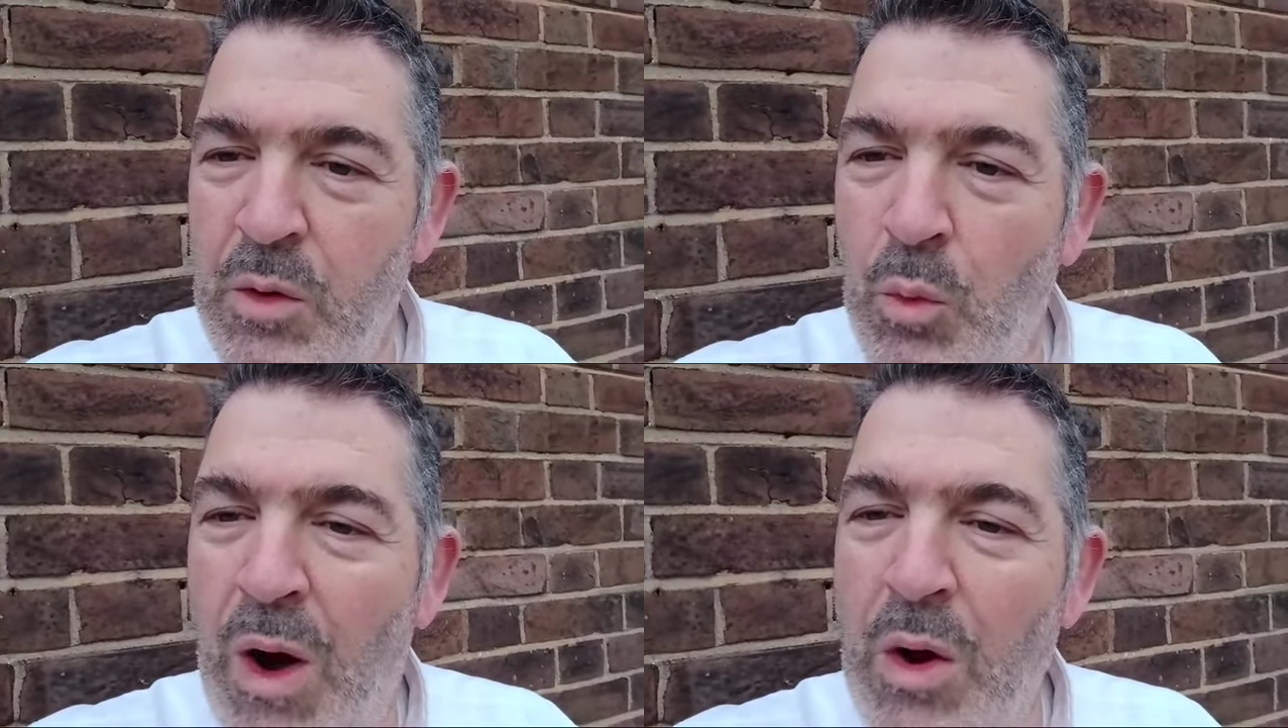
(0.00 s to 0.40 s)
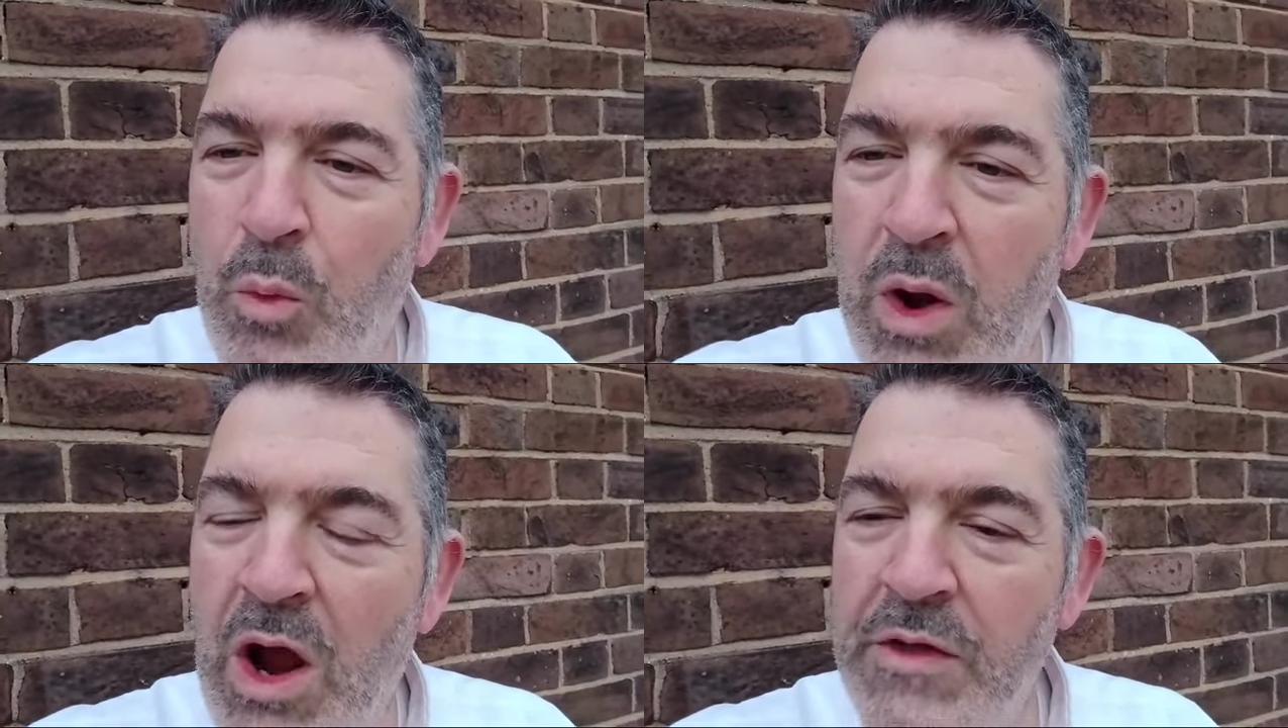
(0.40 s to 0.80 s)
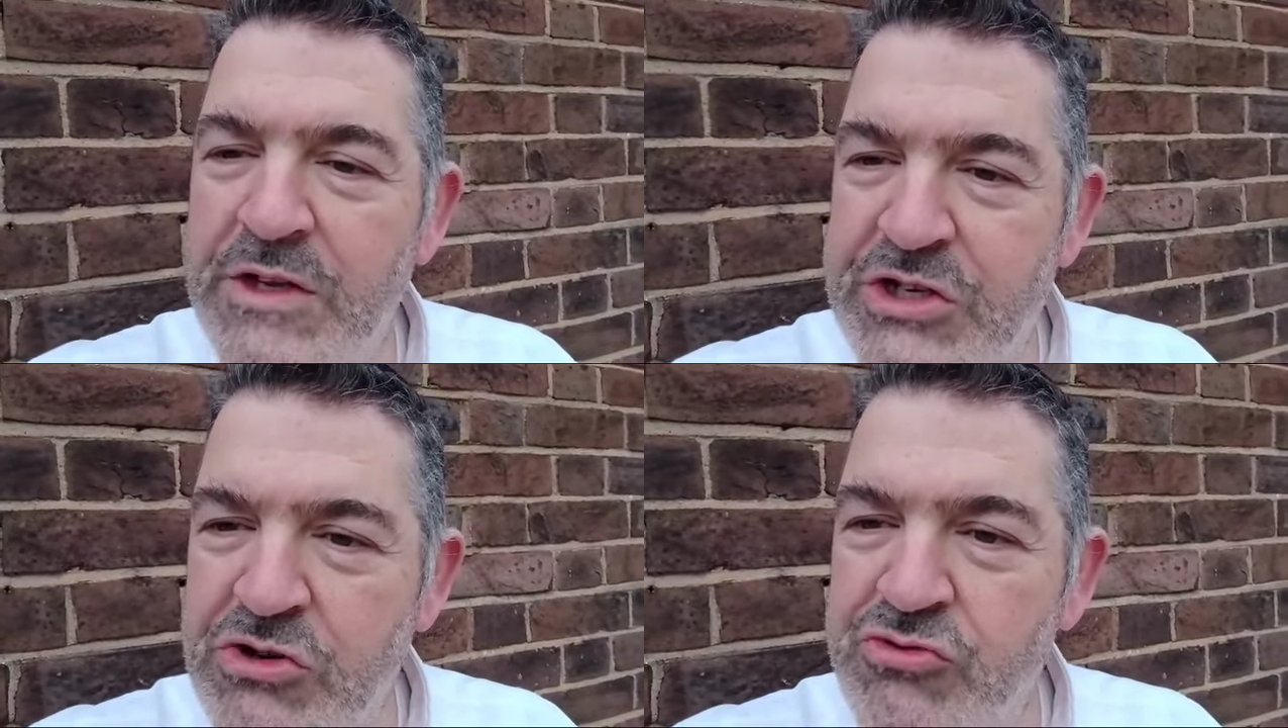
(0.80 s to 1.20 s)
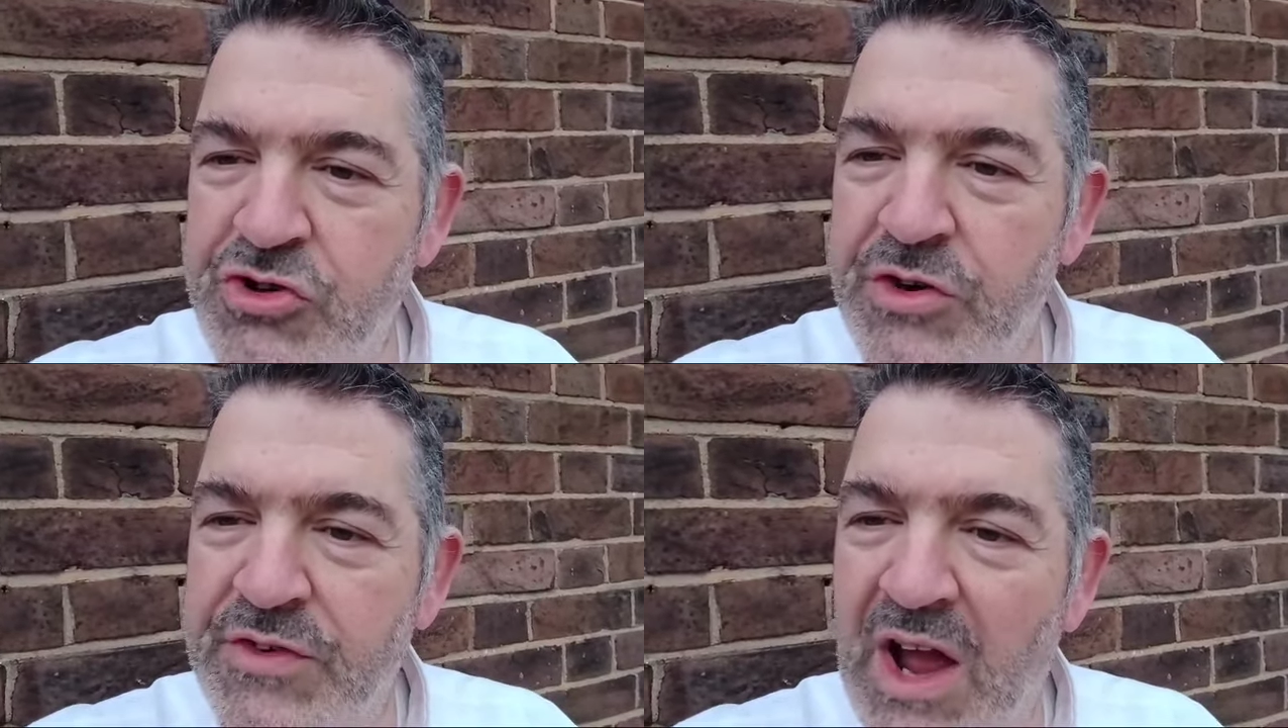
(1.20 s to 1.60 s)
why we are the children
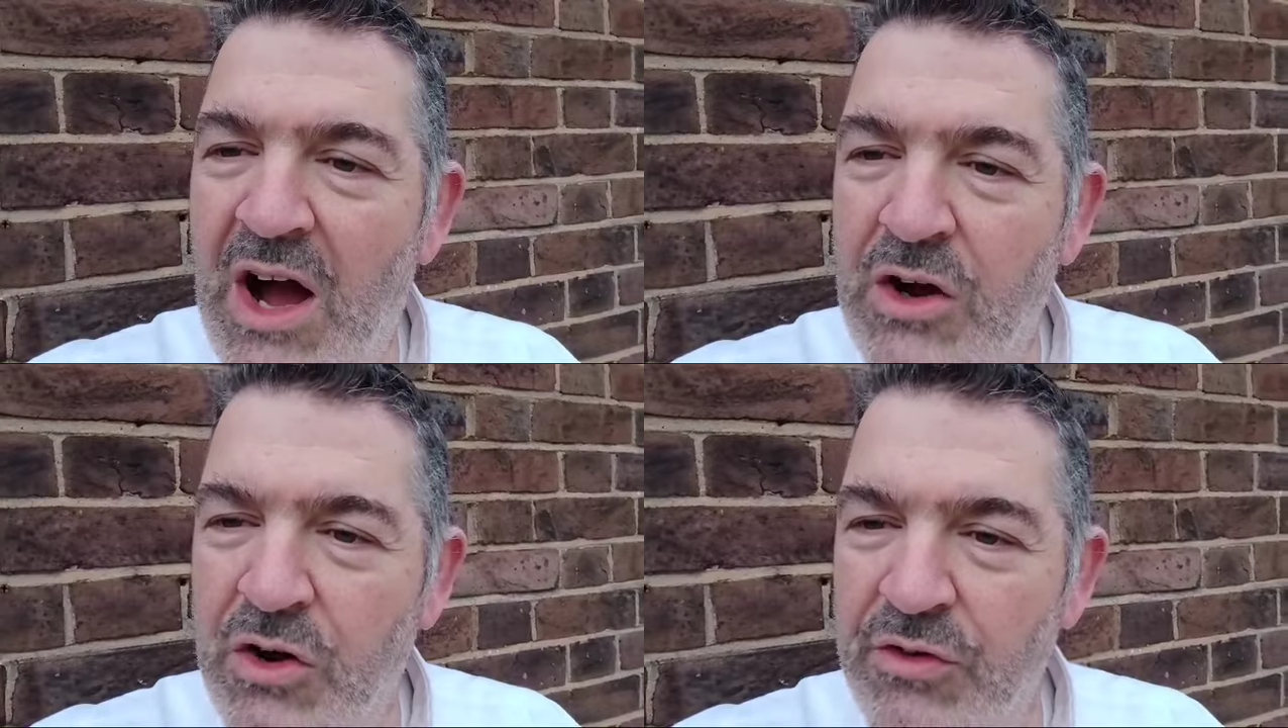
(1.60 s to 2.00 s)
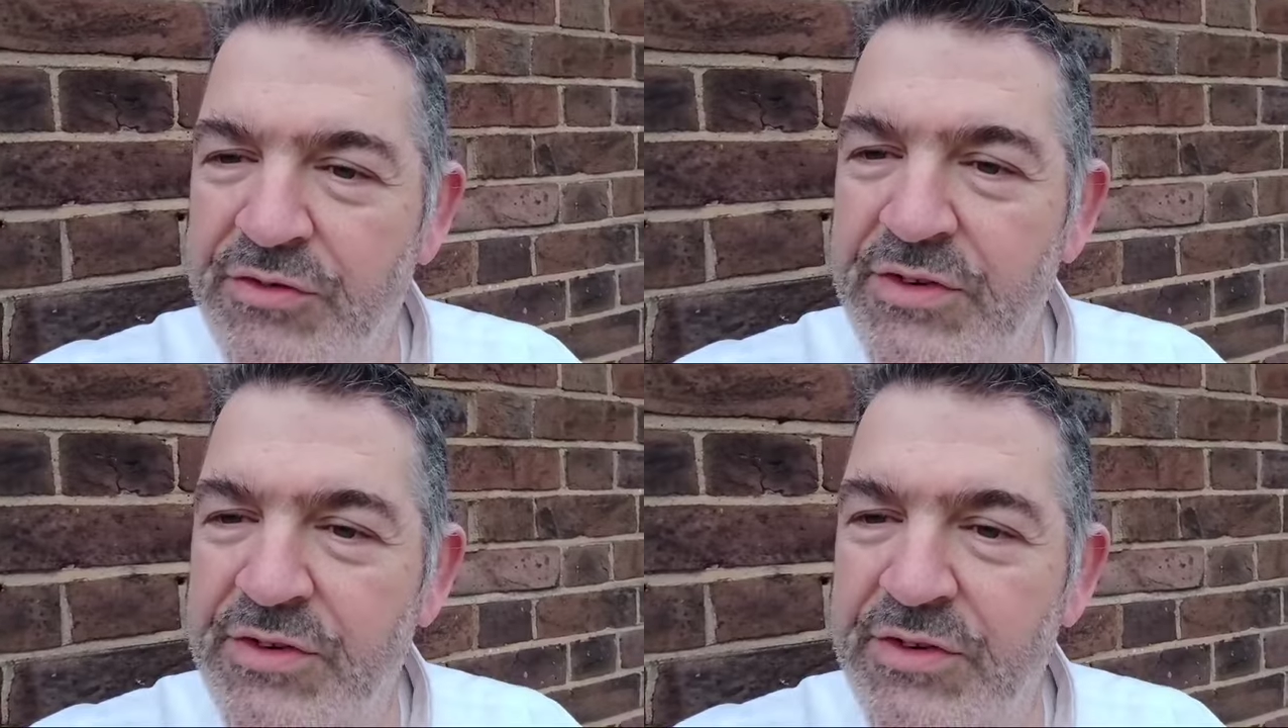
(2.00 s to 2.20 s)
of Yaakov